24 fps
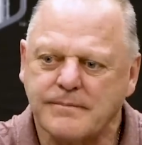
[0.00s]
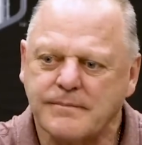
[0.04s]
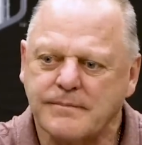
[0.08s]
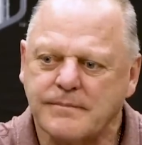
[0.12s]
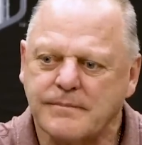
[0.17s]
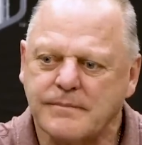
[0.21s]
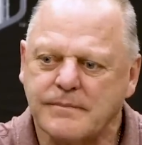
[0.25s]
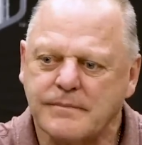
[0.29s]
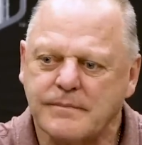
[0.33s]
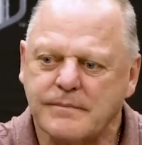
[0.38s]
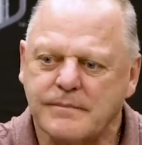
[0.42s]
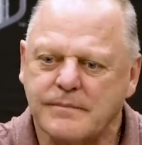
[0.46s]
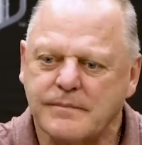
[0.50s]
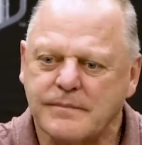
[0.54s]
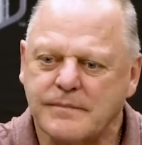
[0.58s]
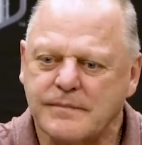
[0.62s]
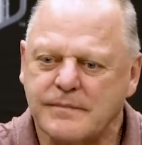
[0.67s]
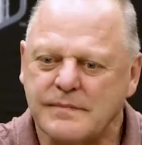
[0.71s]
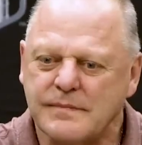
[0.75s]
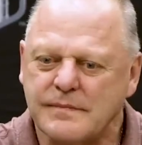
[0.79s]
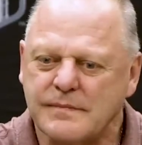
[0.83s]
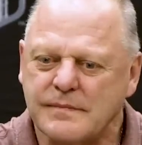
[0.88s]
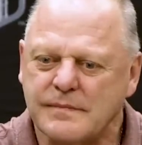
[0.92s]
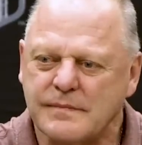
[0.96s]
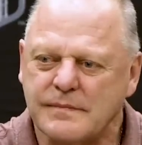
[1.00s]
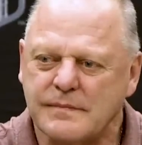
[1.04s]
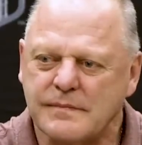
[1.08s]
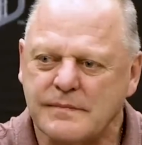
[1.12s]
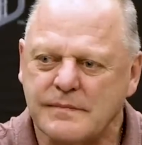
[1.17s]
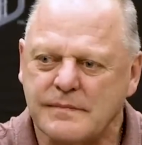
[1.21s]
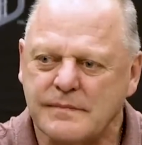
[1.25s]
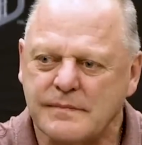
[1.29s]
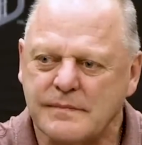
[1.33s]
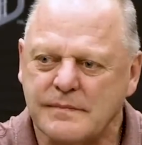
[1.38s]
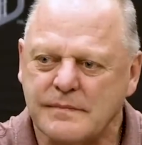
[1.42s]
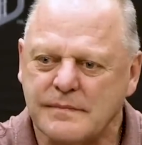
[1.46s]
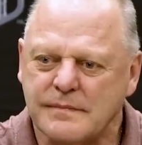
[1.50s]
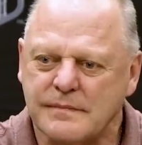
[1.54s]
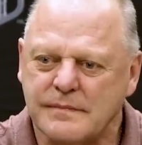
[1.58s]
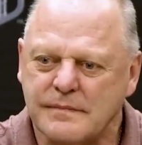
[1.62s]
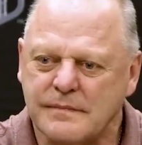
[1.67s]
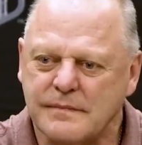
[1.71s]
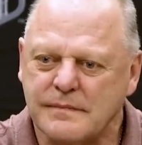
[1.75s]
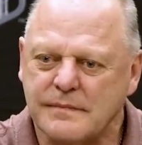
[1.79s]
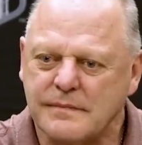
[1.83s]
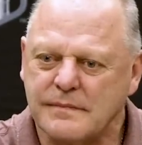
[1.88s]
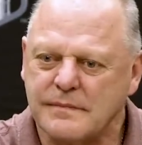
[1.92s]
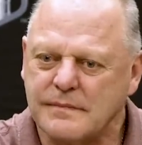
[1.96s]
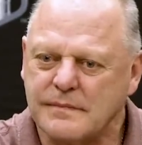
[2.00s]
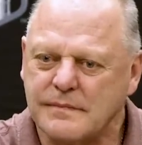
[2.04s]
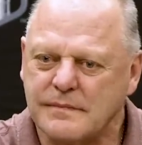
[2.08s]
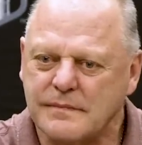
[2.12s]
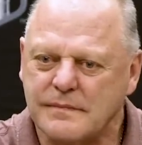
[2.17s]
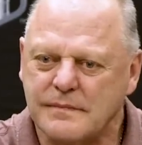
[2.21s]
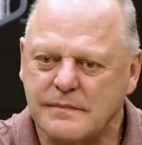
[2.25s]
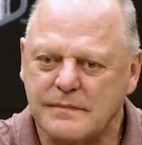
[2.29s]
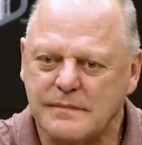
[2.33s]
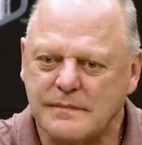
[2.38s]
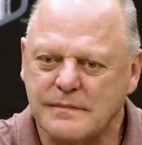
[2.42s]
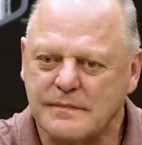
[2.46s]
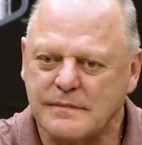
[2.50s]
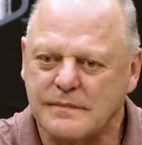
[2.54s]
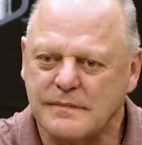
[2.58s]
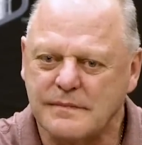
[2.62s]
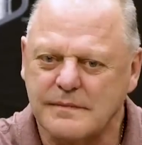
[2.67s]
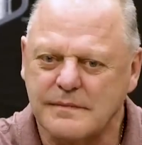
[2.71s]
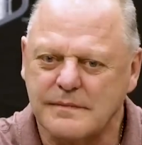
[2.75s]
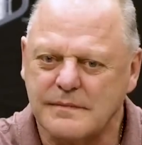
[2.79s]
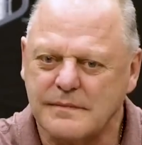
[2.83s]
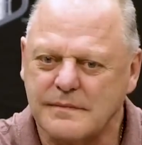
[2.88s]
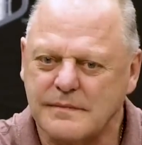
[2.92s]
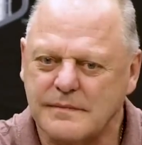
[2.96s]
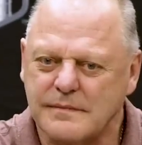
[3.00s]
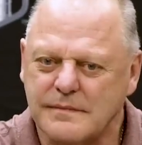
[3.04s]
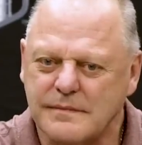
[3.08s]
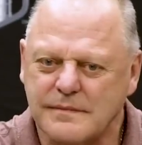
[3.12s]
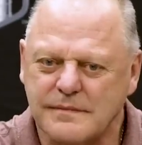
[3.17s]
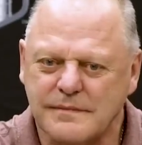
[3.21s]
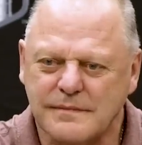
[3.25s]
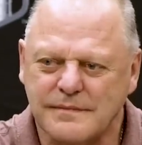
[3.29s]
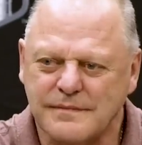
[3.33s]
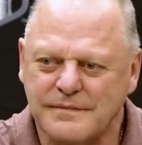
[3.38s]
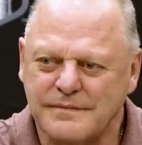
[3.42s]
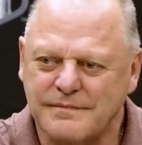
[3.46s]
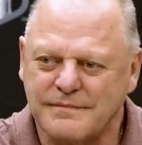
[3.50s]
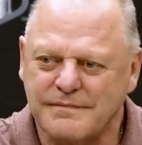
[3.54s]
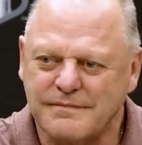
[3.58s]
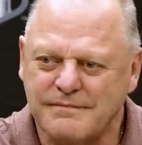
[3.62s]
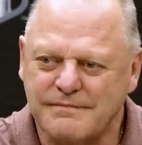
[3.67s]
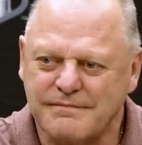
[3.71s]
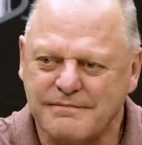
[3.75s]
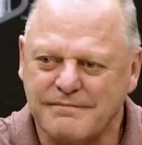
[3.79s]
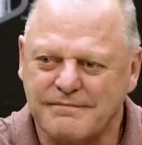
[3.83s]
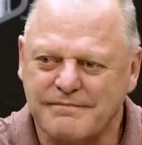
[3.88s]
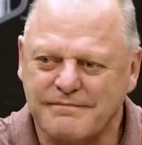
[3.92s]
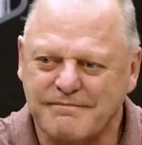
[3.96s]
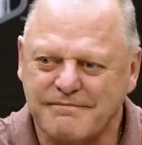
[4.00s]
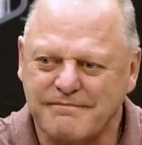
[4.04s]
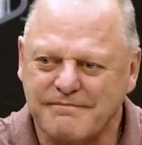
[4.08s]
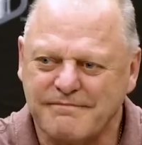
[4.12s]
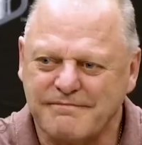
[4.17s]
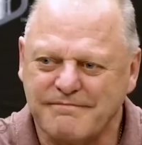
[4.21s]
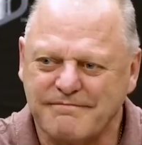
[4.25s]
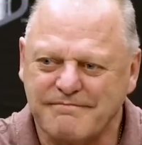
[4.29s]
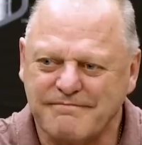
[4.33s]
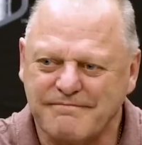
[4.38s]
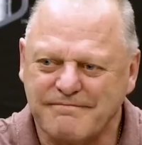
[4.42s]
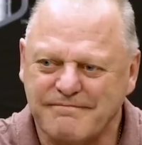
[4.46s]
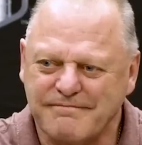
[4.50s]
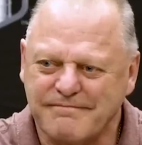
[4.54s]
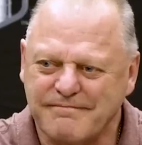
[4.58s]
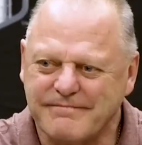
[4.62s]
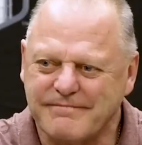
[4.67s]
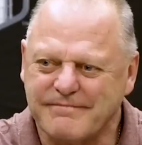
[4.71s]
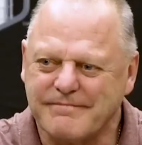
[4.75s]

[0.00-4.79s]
the home and home aspect to this and also how close some of these games is,